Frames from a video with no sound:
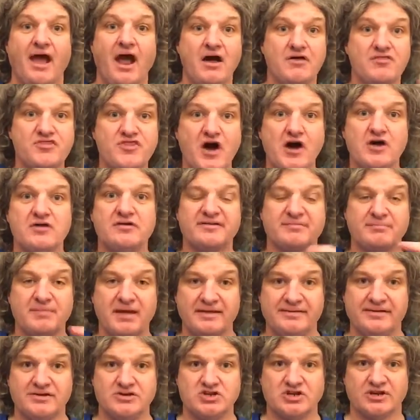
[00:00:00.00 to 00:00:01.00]
those
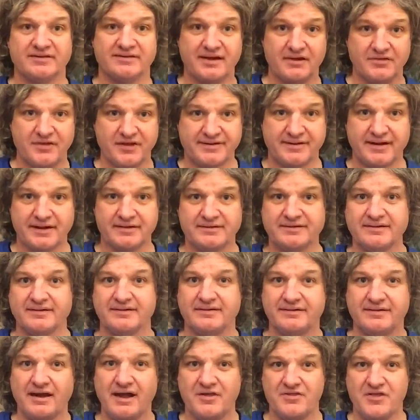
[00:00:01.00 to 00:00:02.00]
messages, the
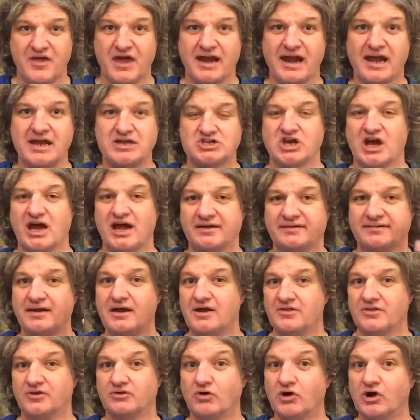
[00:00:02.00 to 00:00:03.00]
census, the NHS,
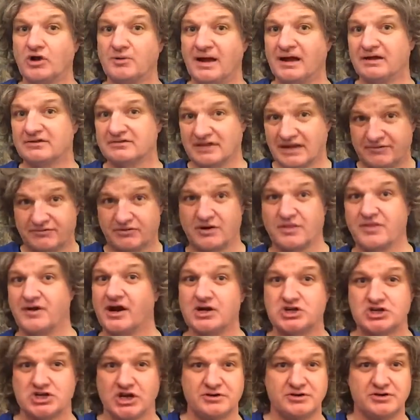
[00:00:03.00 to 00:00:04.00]
the Royal Mail delivery that I
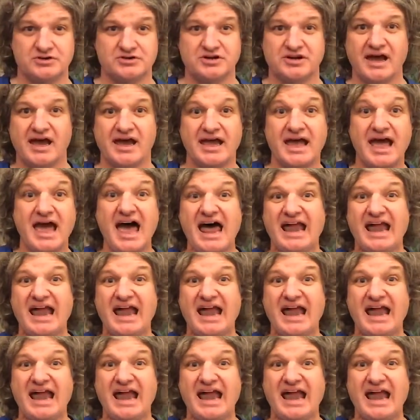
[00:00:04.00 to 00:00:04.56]
showed you today,